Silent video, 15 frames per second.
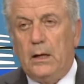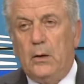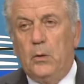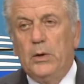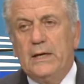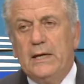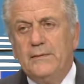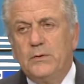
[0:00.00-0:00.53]

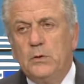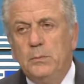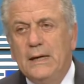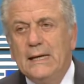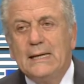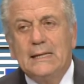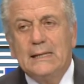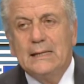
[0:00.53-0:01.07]
We have to
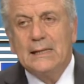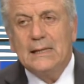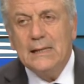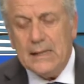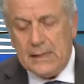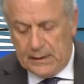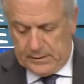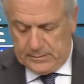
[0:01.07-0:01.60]
make
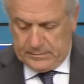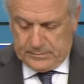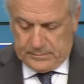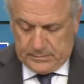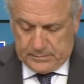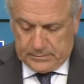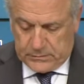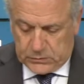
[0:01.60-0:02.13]
clear
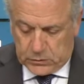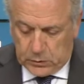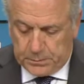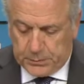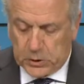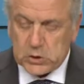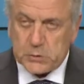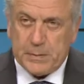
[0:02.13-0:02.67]
to
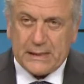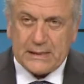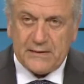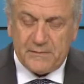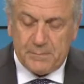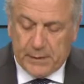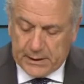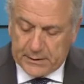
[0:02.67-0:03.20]

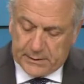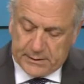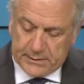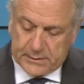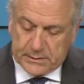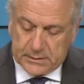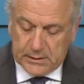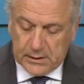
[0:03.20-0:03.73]
prospective
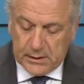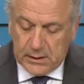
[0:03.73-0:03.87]
migrants